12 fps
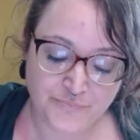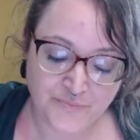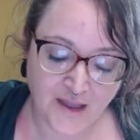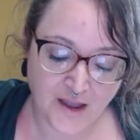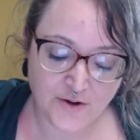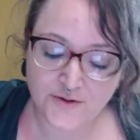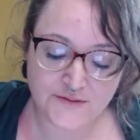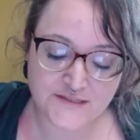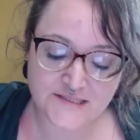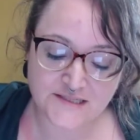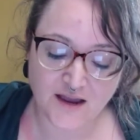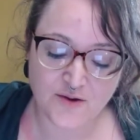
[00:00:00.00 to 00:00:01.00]
how do you
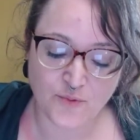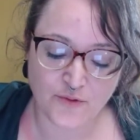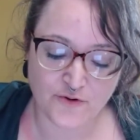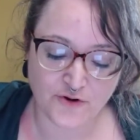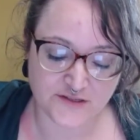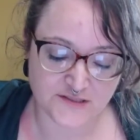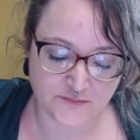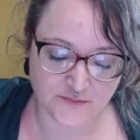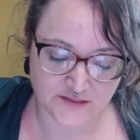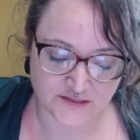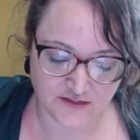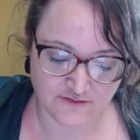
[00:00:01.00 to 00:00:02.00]
decide whether or not
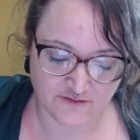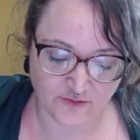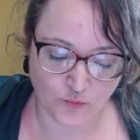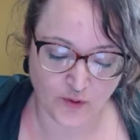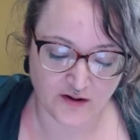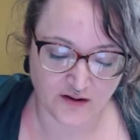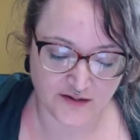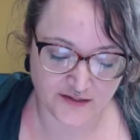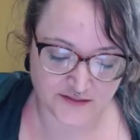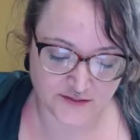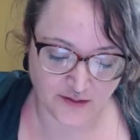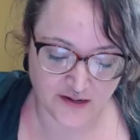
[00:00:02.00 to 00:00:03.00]
something's like for what
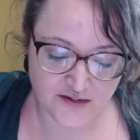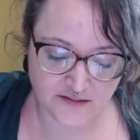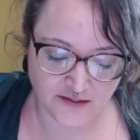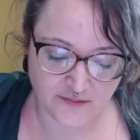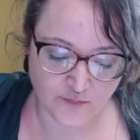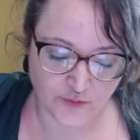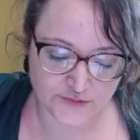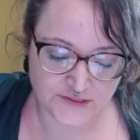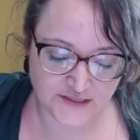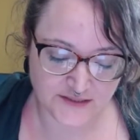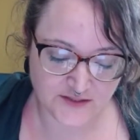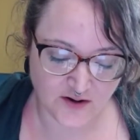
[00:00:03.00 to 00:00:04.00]
audience, right? Like most
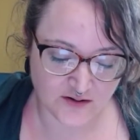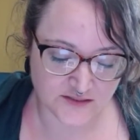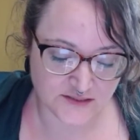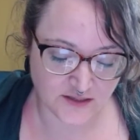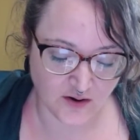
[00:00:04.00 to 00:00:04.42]
Instagrams